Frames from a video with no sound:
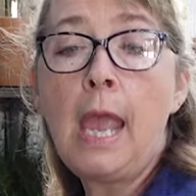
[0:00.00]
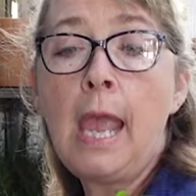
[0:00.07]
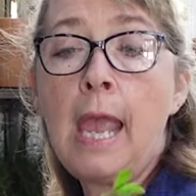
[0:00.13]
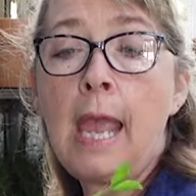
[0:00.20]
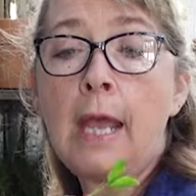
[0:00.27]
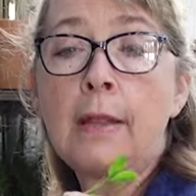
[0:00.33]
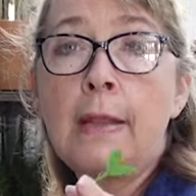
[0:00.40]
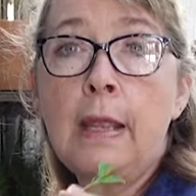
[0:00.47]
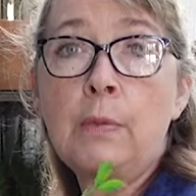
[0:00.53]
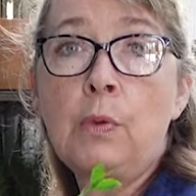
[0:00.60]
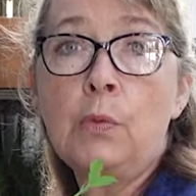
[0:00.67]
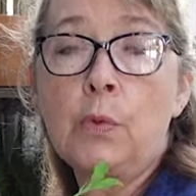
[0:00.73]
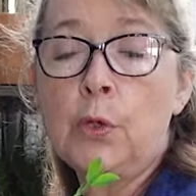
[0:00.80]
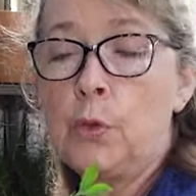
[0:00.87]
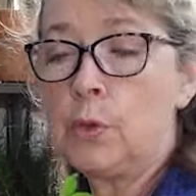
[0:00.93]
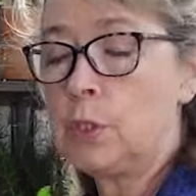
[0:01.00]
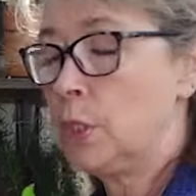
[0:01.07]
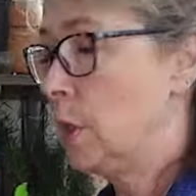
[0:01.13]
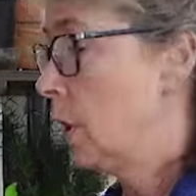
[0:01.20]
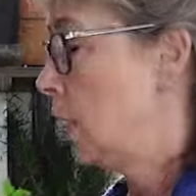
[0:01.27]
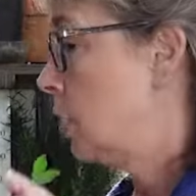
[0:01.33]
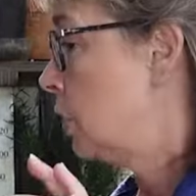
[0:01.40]
and they will root.
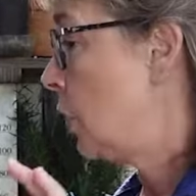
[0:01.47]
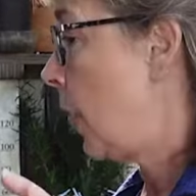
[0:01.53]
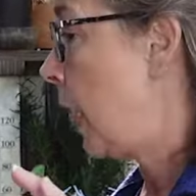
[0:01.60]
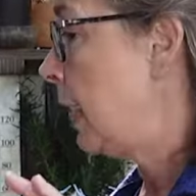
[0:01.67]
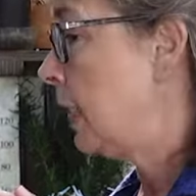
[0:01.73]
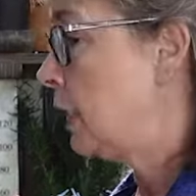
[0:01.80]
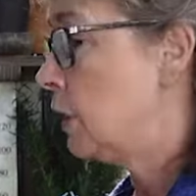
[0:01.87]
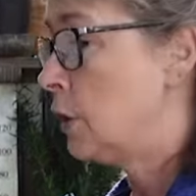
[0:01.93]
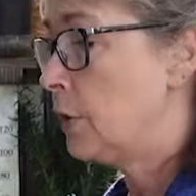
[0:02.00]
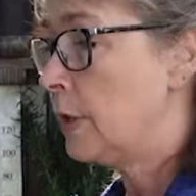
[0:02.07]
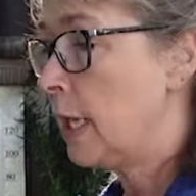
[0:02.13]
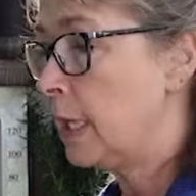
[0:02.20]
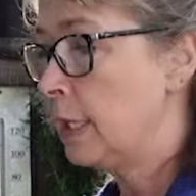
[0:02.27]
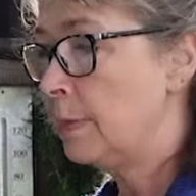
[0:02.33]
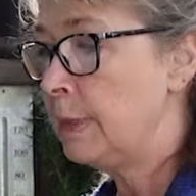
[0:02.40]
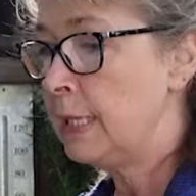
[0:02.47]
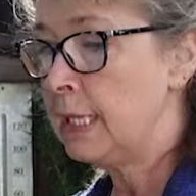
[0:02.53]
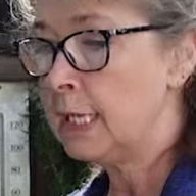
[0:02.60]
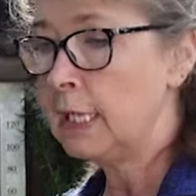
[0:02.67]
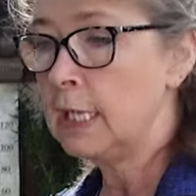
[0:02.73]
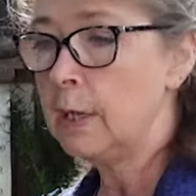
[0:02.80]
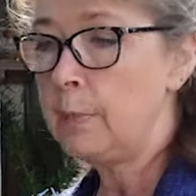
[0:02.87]
So I can do that. Let me
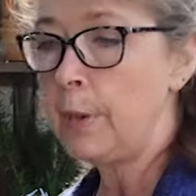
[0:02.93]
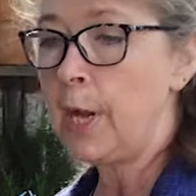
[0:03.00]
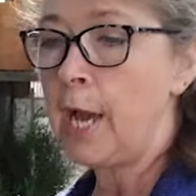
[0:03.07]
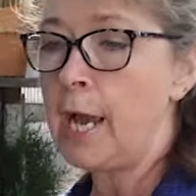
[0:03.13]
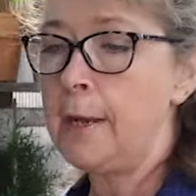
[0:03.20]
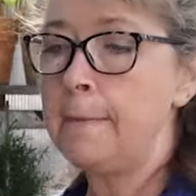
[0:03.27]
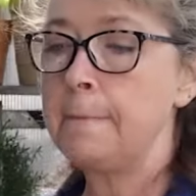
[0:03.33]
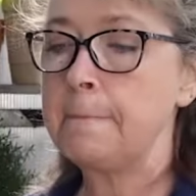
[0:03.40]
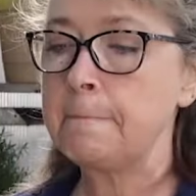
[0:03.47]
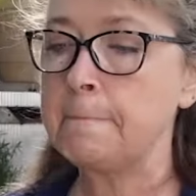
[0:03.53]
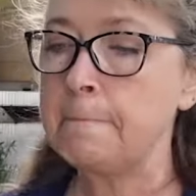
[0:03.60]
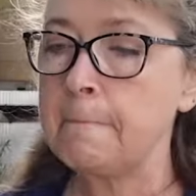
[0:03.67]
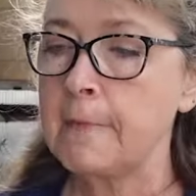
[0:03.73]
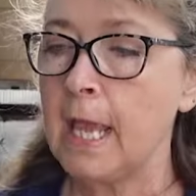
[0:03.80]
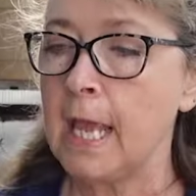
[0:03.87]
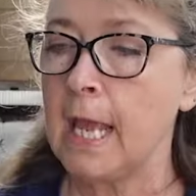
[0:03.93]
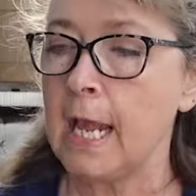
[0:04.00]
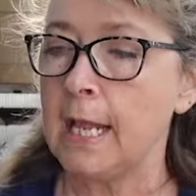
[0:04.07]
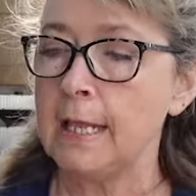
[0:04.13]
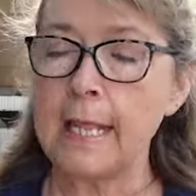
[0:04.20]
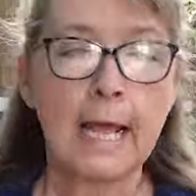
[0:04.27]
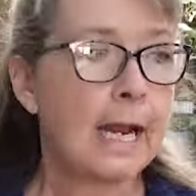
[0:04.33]
get a little pot
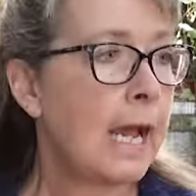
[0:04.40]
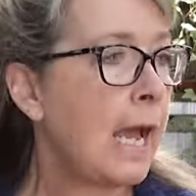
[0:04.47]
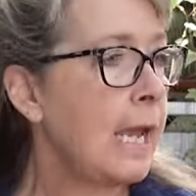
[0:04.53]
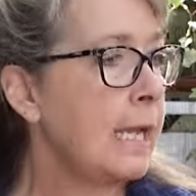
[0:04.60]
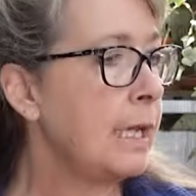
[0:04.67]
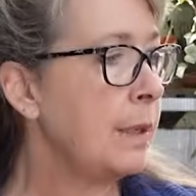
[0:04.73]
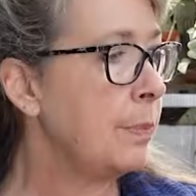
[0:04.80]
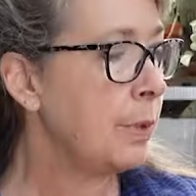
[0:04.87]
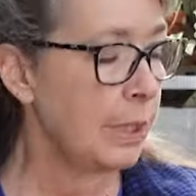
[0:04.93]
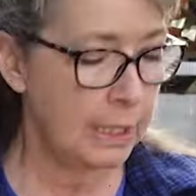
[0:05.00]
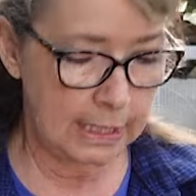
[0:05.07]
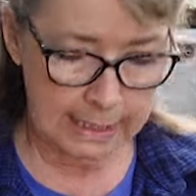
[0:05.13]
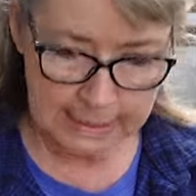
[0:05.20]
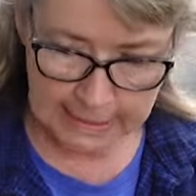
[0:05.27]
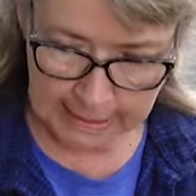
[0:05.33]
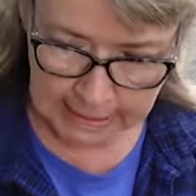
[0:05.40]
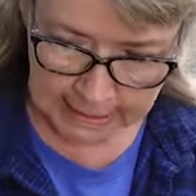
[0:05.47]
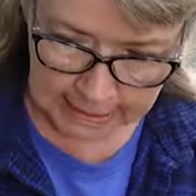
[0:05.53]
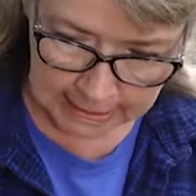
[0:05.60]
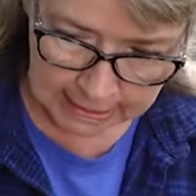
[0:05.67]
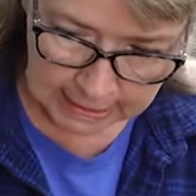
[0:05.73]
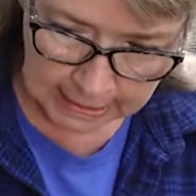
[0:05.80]
that I can put these
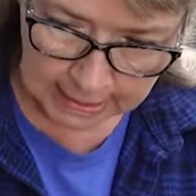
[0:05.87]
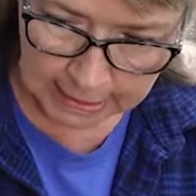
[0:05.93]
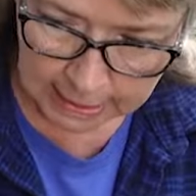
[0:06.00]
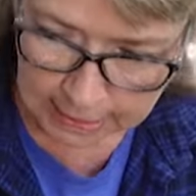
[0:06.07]
in